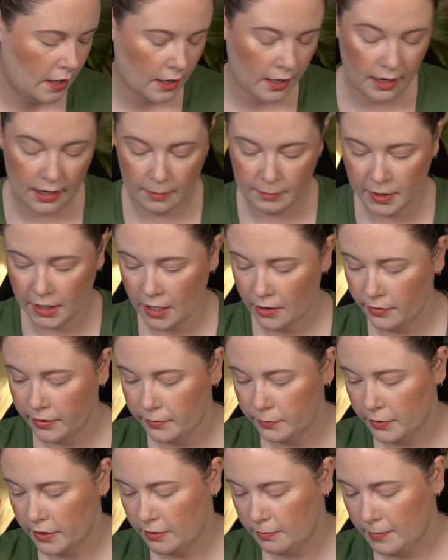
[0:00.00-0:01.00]
Uh, I'm gonna go
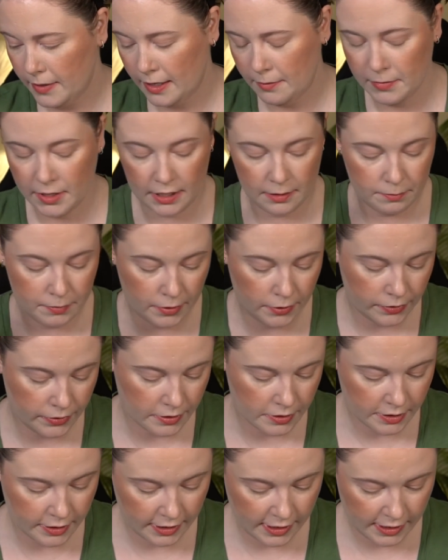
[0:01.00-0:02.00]
in with my mini
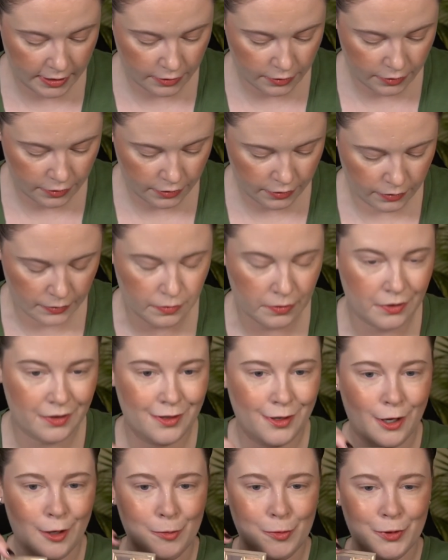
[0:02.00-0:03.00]
booster into
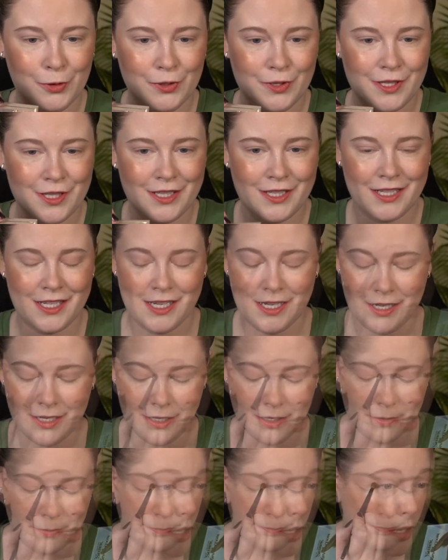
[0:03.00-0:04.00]
Noble
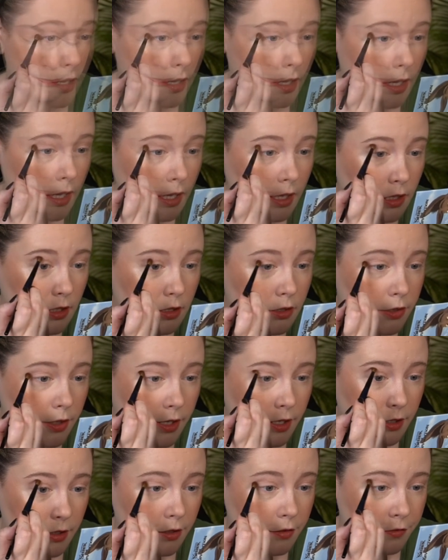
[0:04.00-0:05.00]
Steed and
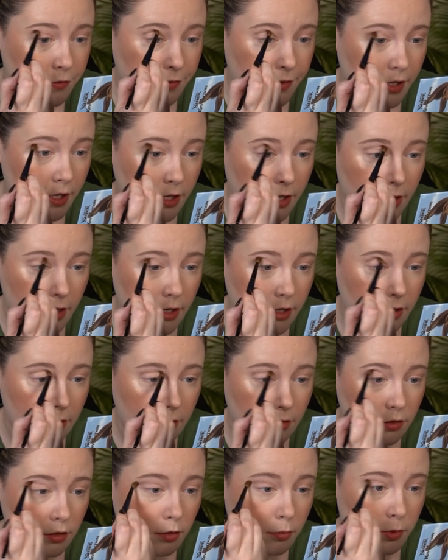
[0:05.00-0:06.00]
try to define a
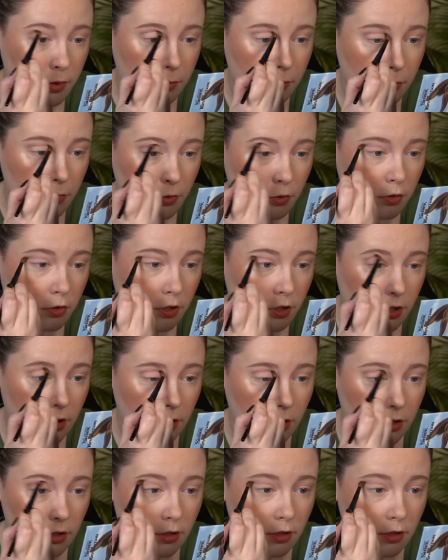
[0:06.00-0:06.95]
little bit more.